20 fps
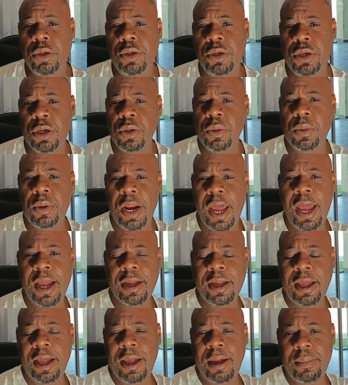Do
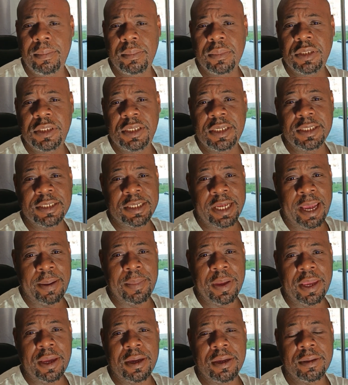not come to
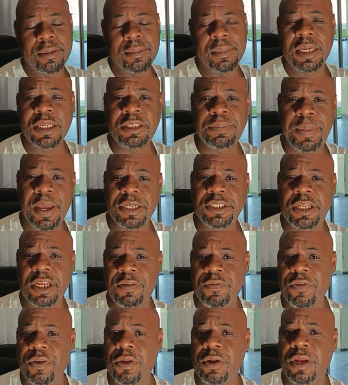Zambia, especially
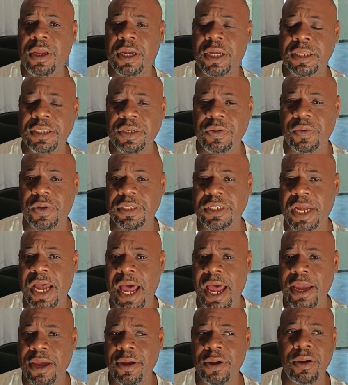if you're looking to
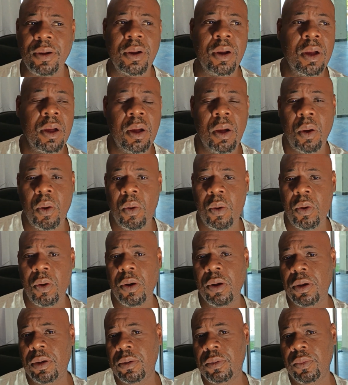retire
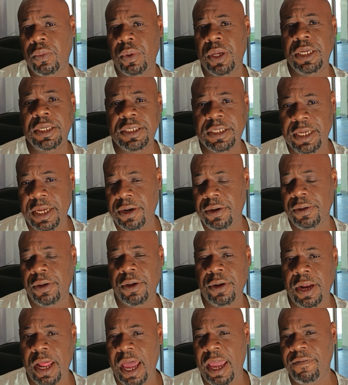or resettle
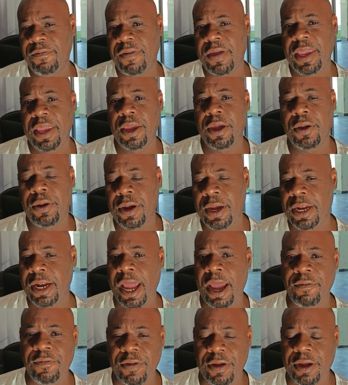your life here in
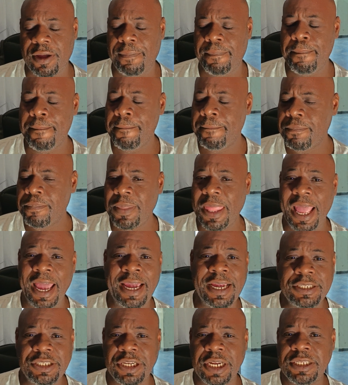Africa.
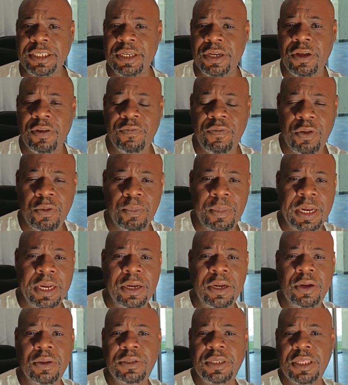Hey, Jason here. If you've been
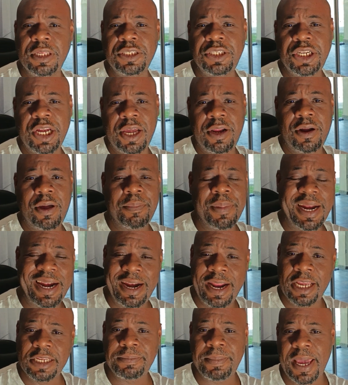new to the channel, I've been
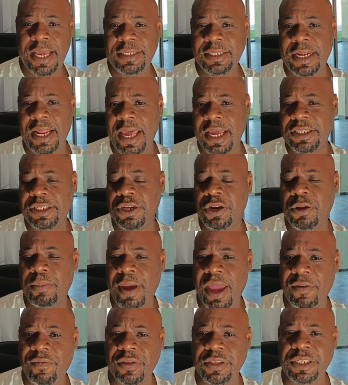an expat slash
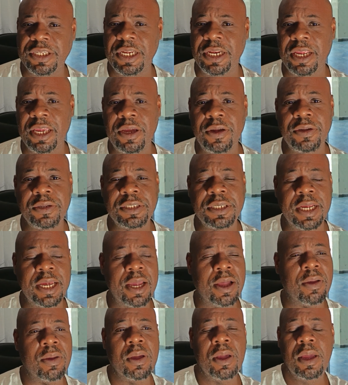nomad for 10 years
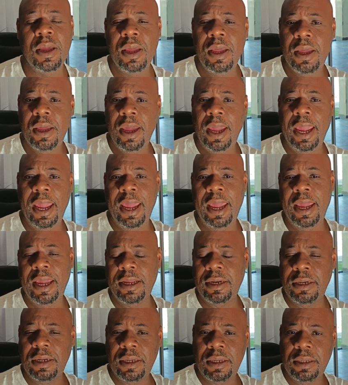now.
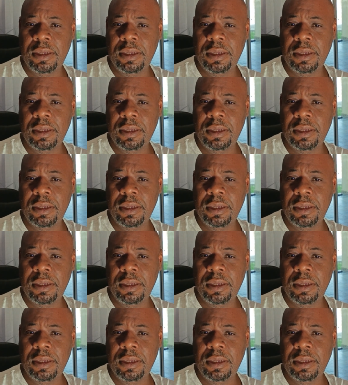And